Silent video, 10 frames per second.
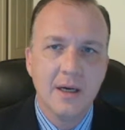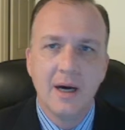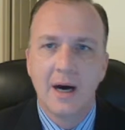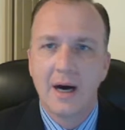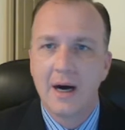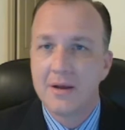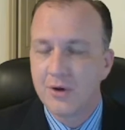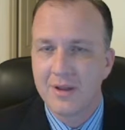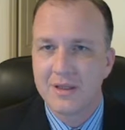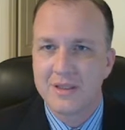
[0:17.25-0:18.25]

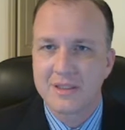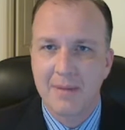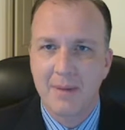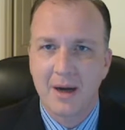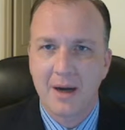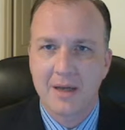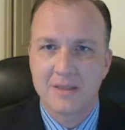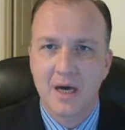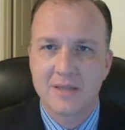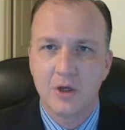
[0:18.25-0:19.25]
Currently, the stock market's down
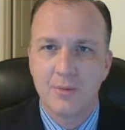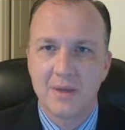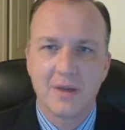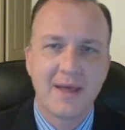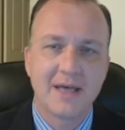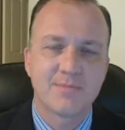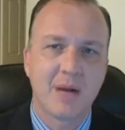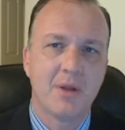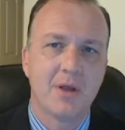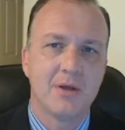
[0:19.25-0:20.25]
a little bit, and that's
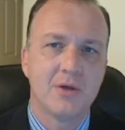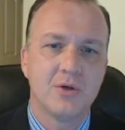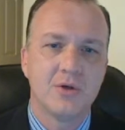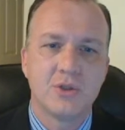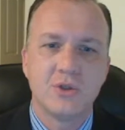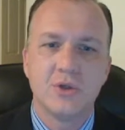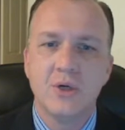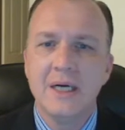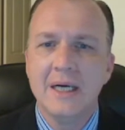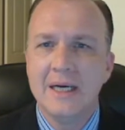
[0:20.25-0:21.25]
primarily due to
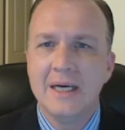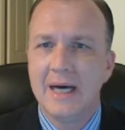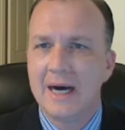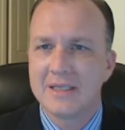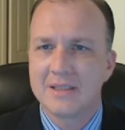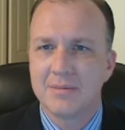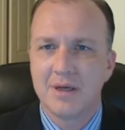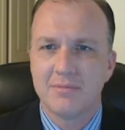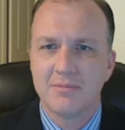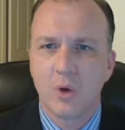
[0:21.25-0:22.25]
some
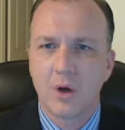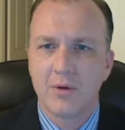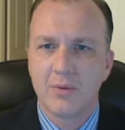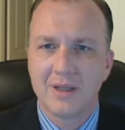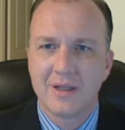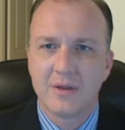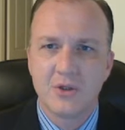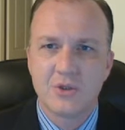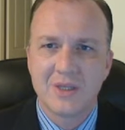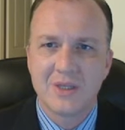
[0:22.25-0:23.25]
of the more
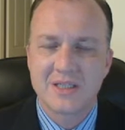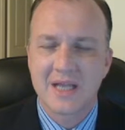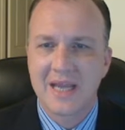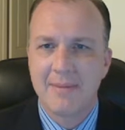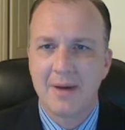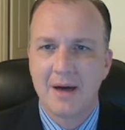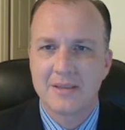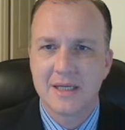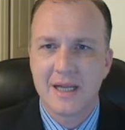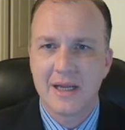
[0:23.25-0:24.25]
news releases that came out
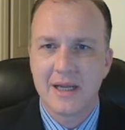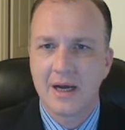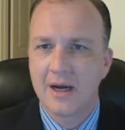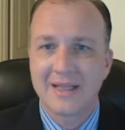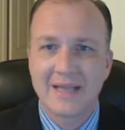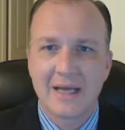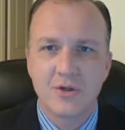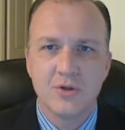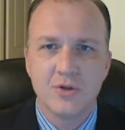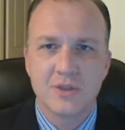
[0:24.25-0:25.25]
today, headline
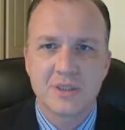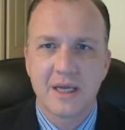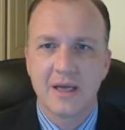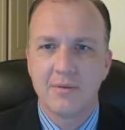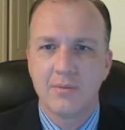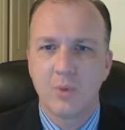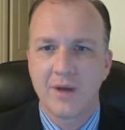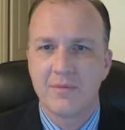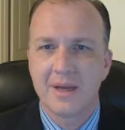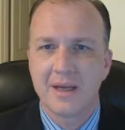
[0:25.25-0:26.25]
news, and one
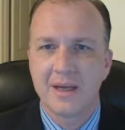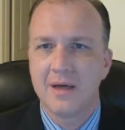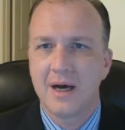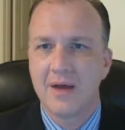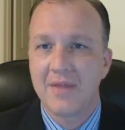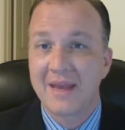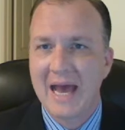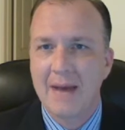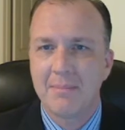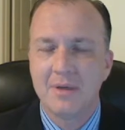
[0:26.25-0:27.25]
of them being the
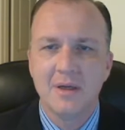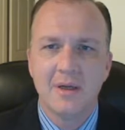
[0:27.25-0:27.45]
Gap